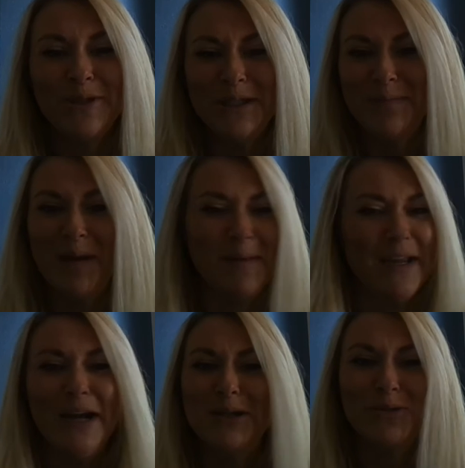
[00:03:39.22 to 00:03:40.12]
which is maybe
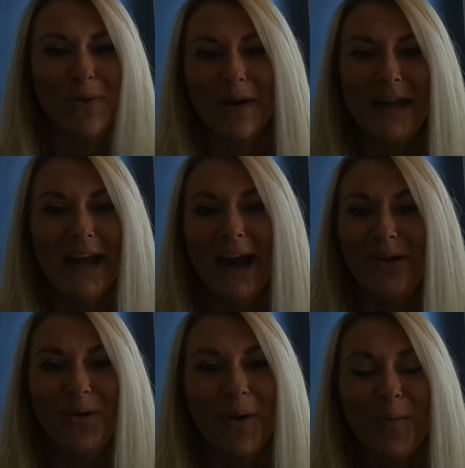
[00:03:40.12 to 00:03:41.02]
kind of dorky. I
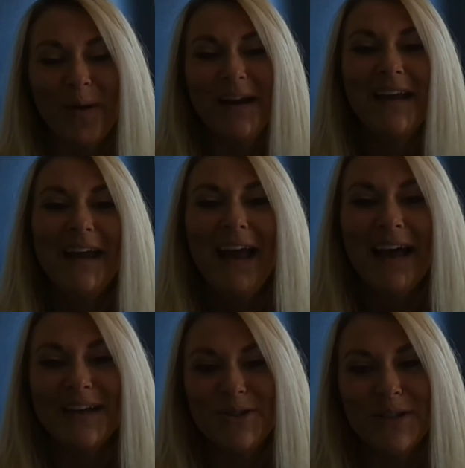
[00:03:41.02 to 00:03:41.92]
don't know, but
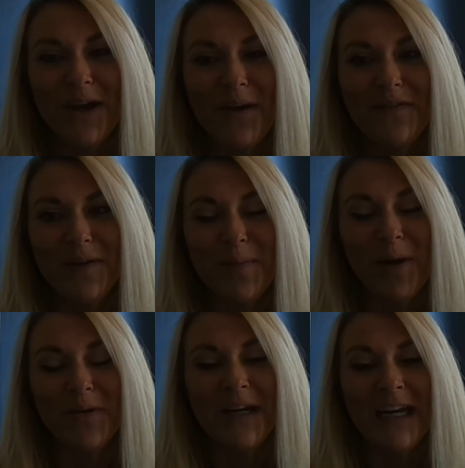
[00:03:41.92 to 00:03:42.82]
that's just how I feel
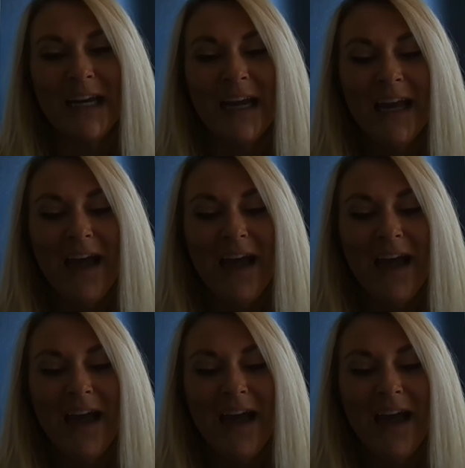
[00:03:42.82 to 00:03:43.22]
about reading.